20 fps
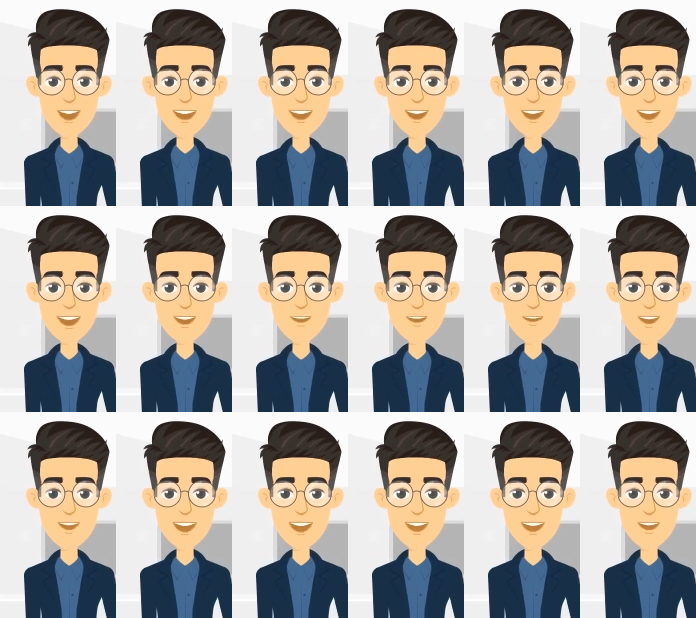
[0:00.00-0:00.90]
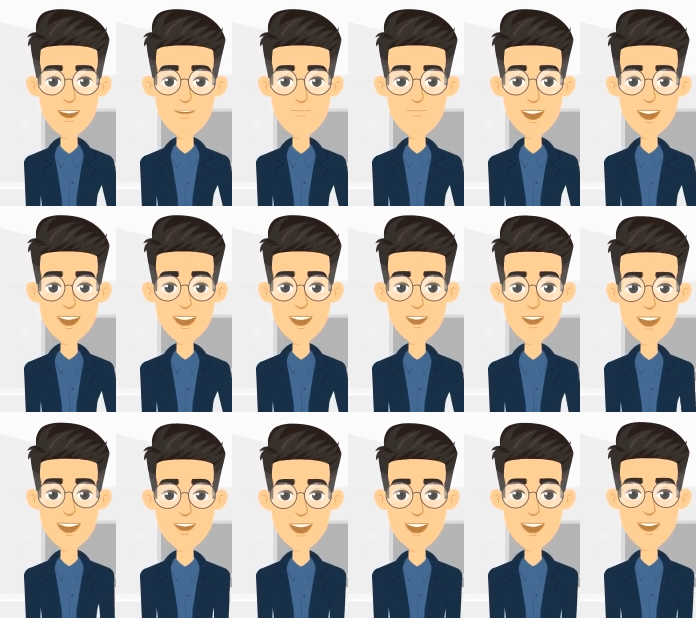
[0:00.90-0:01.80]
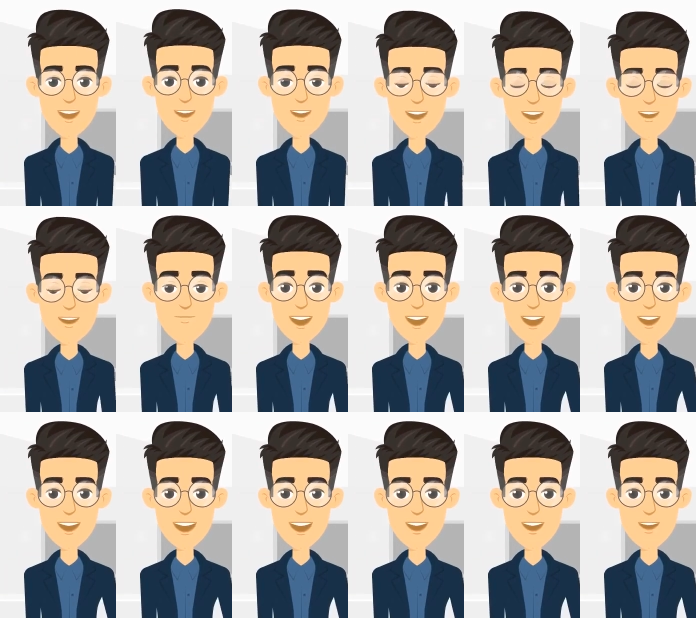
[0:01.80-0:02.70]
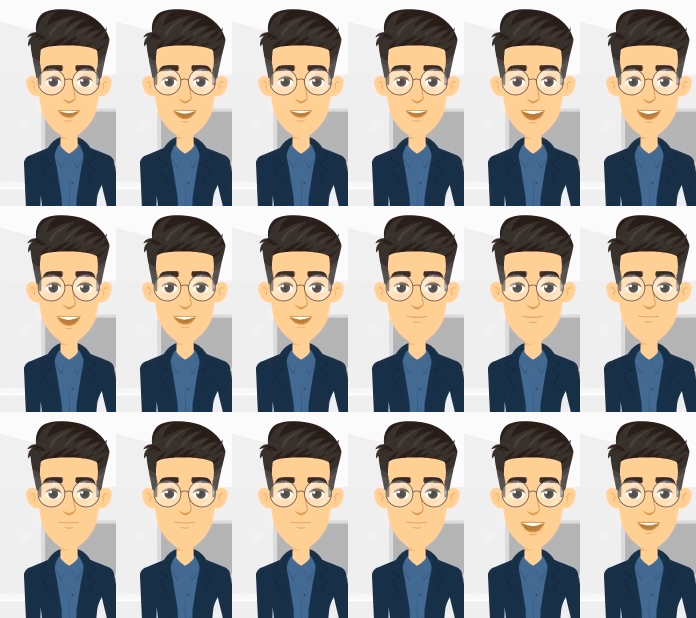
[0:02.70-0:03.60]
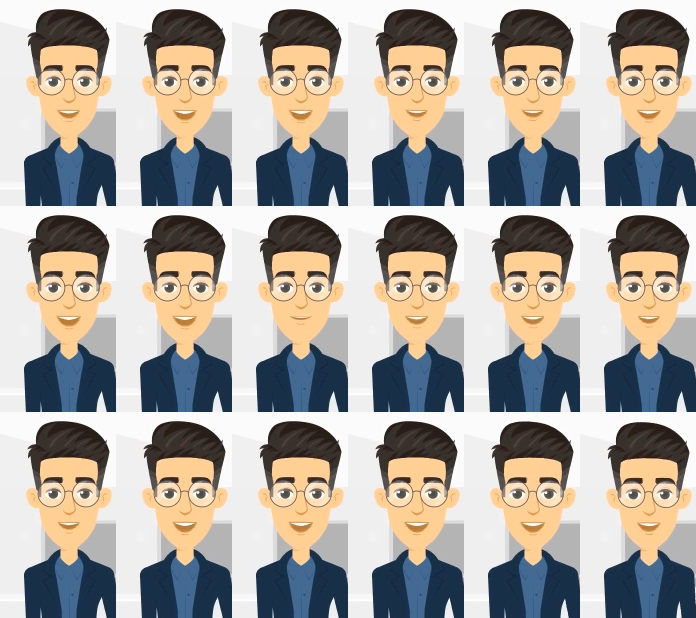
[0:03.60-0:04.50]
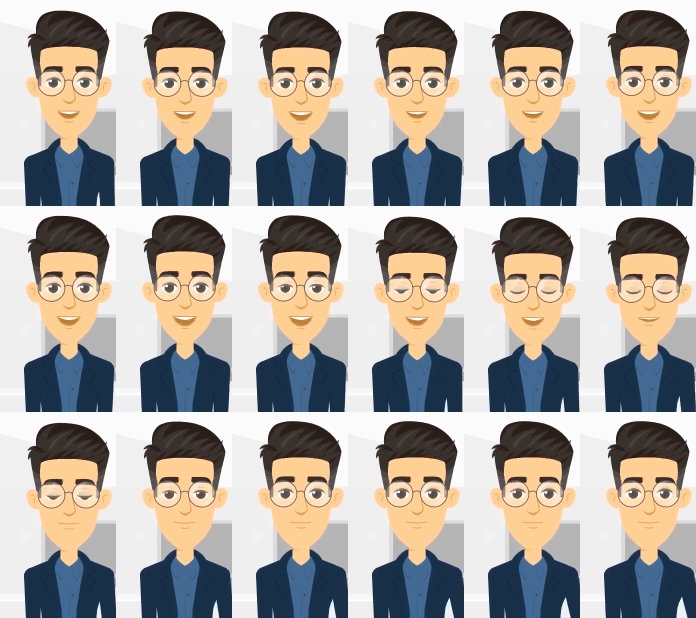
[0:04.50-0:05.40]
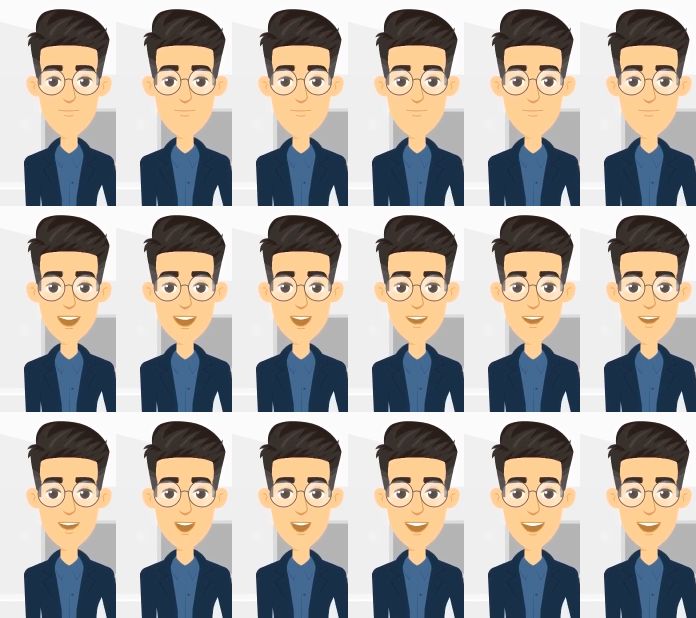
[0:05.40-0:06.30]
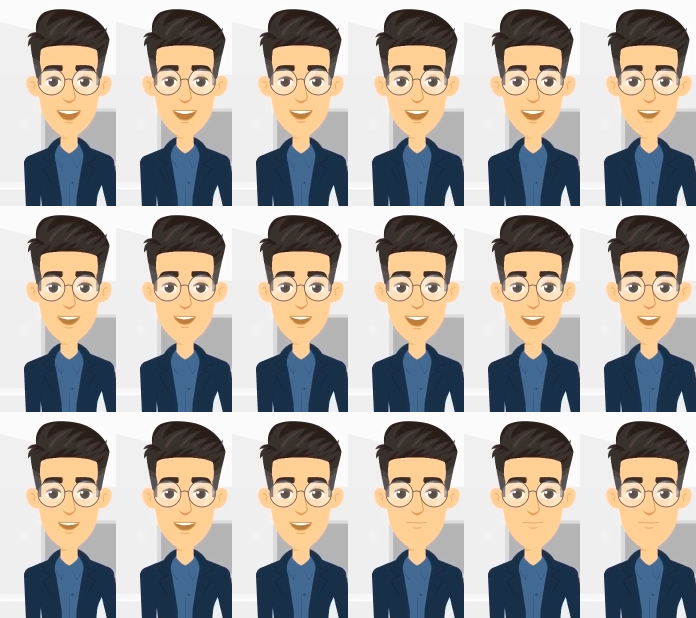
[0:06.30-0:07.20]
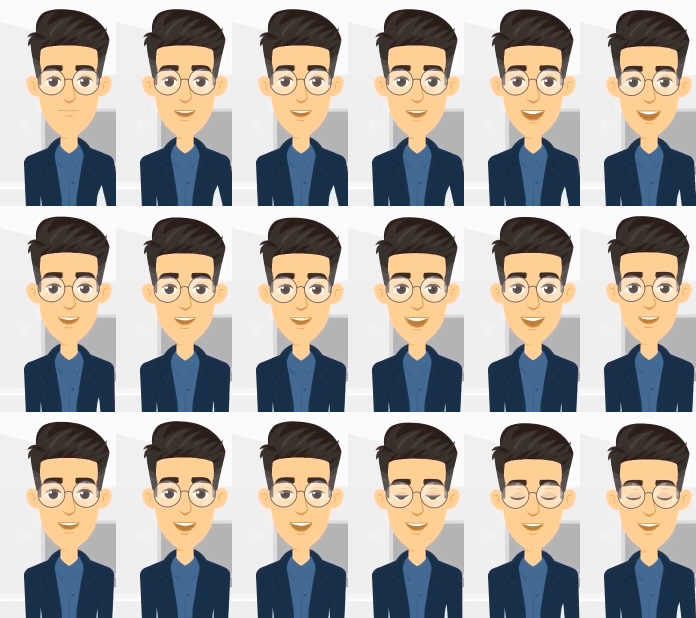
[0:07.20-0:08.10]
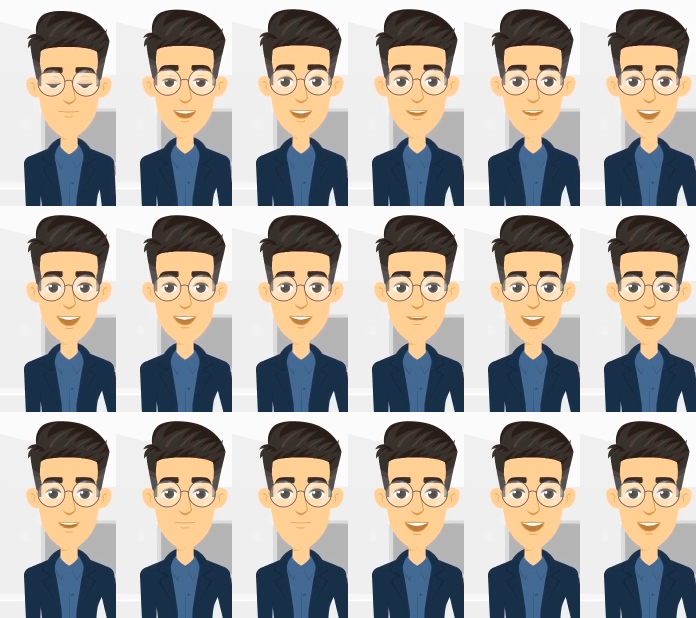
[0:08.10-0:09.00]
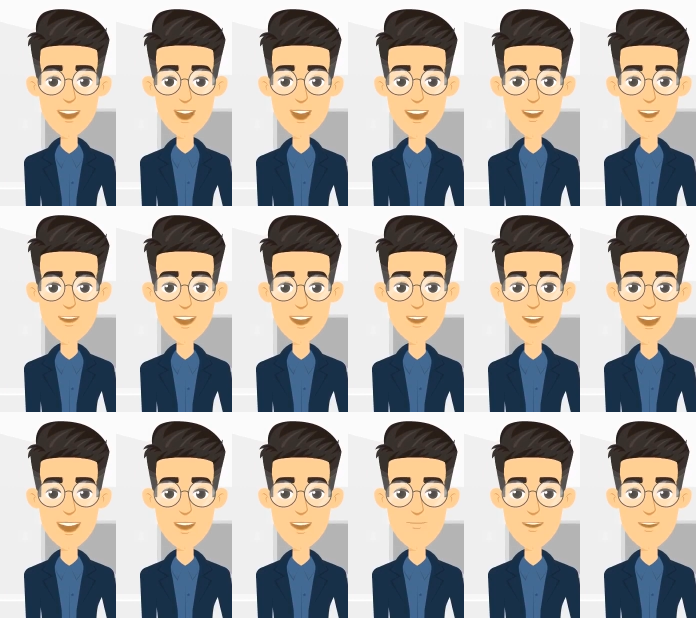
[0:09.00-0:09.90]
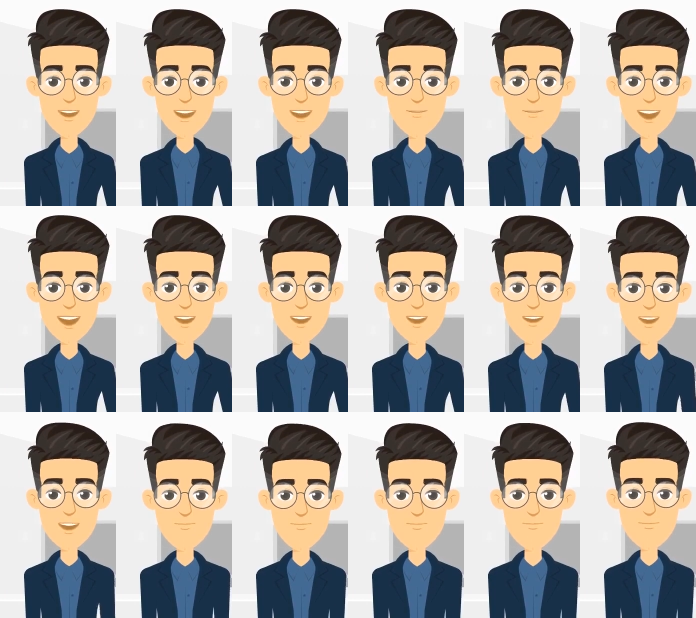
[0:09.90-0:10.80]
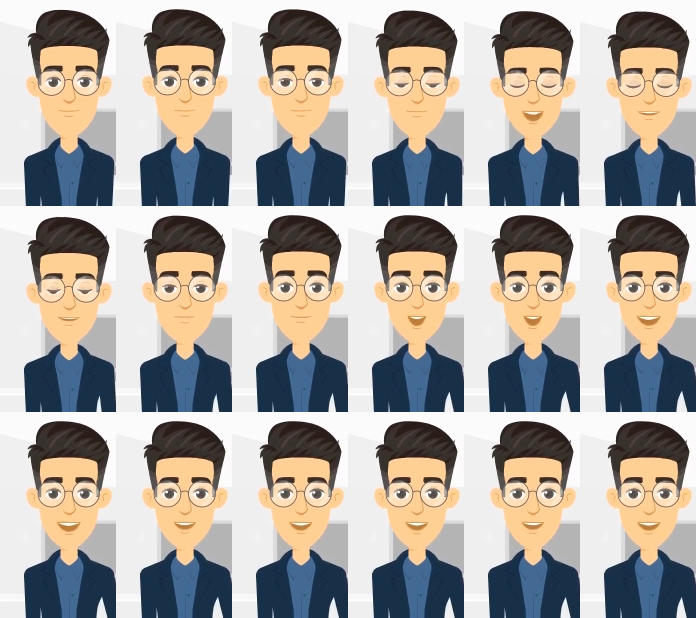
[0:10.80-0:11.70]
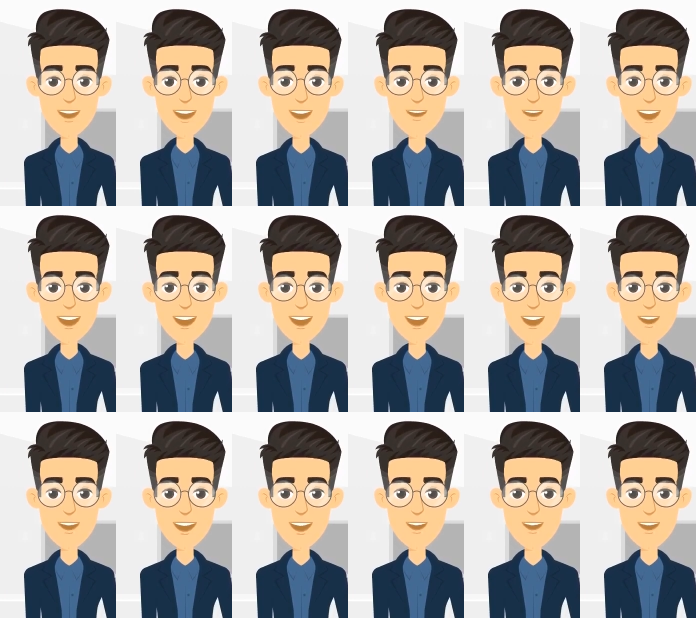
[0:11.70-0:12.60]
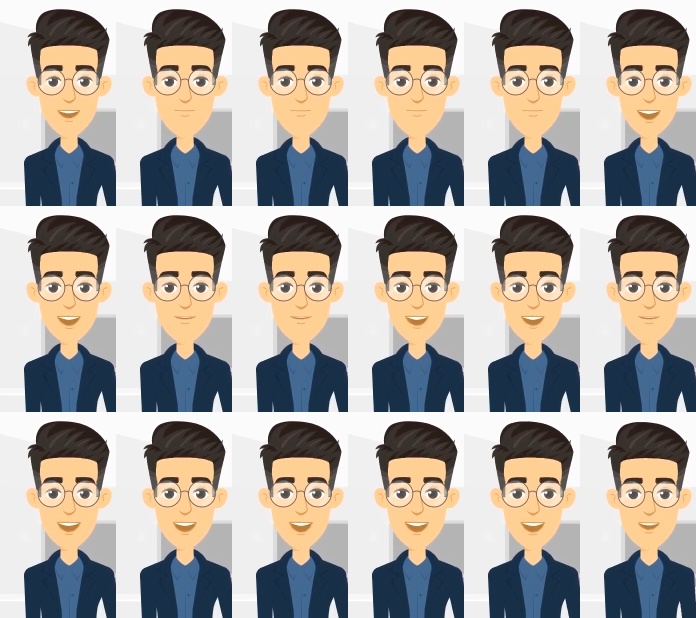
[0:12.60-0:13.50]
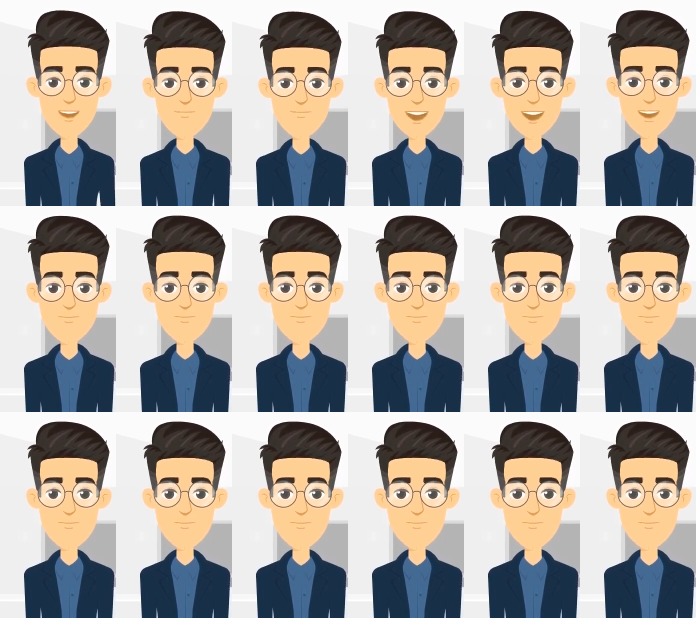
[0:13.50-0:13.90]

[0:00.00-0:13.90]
above shows the regression result from the rest of the world using four econometrics model. Based on the regression result, it is possible to conclude the rule of law has a positive but insignificant relationship with economic growth.